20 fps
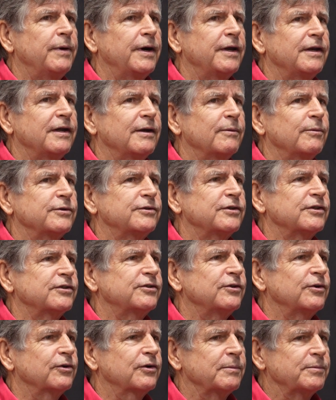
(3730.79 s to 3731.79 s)
but it was a
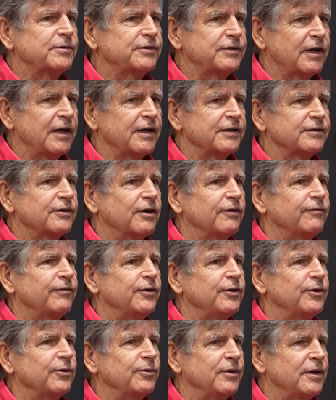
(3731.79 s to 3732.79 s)
circumstance of
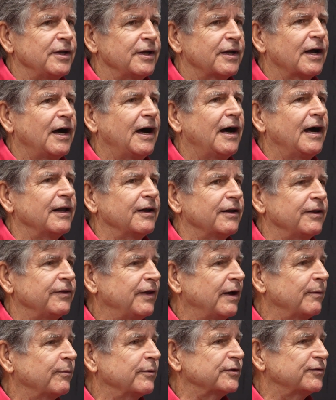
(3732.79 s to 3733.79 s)
a unique
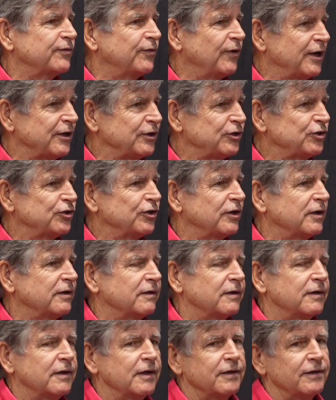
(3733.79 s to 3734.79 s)
island that was French
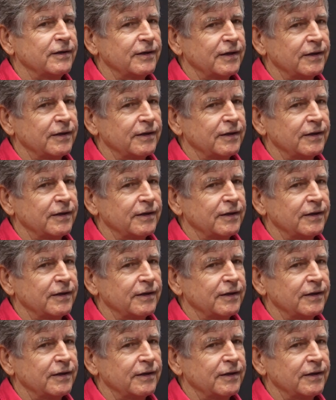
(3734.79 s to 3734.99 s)
and